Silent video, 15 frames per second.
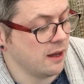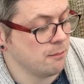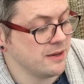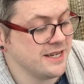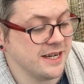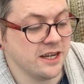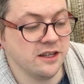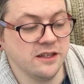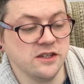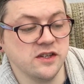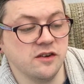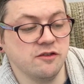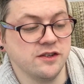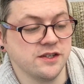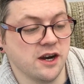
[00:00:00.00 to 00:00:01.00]

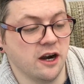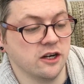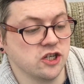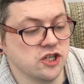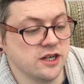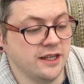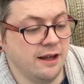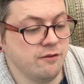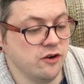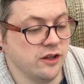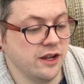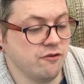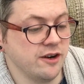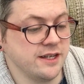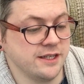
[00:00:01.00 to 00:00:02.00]
Meticulously researched,
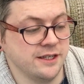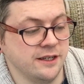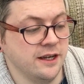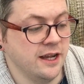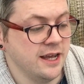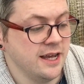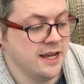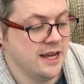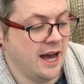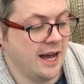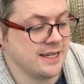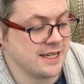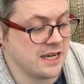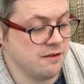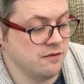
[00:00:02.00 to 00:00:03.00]
cleverly written,
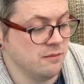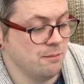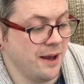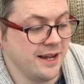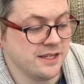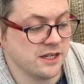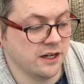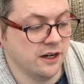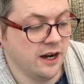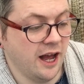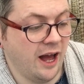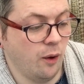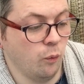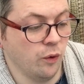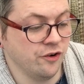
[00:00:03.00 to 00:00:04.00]
and even better,
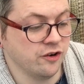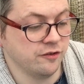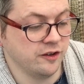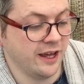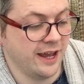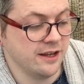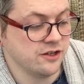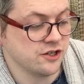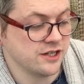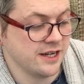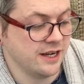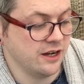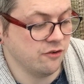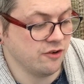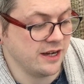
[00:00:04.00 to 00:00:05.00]
a wonderfully
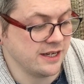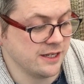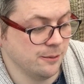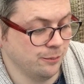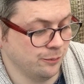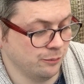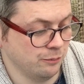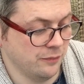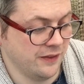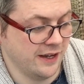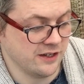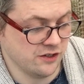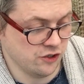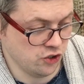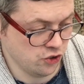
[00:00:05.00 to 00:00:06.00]
entertaining read. And
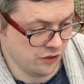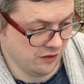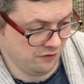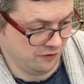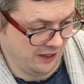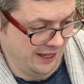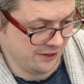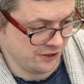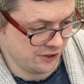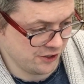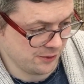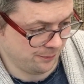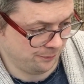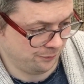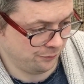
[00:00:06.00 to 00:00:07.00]
that's Judith
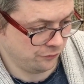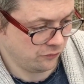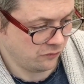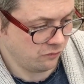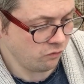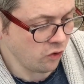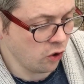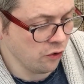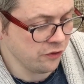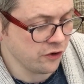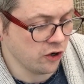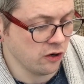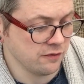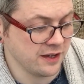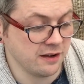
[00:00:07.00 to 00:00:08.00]
Flanders,
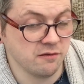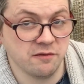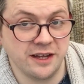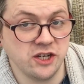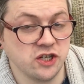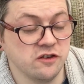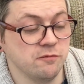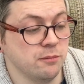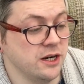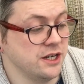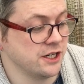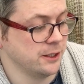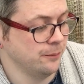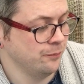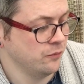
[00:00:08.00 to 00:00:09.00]
author of The Invention of
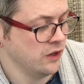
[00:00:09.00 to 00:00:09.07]
Murder.